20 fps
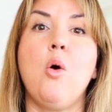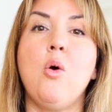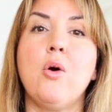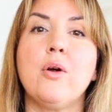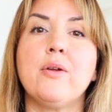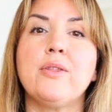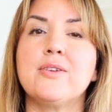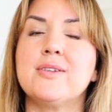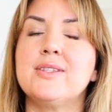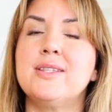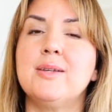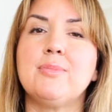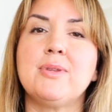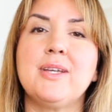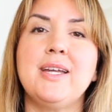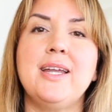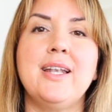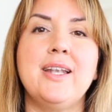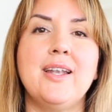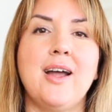or they're
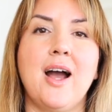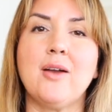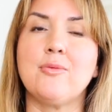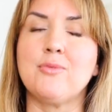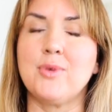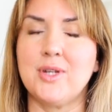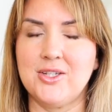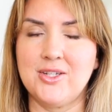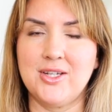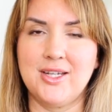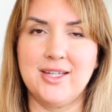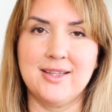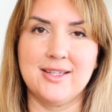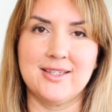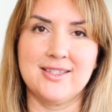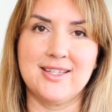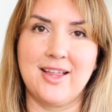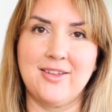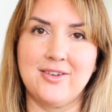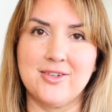simply not reaching
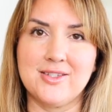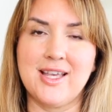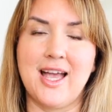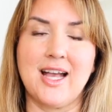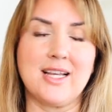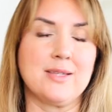the seller's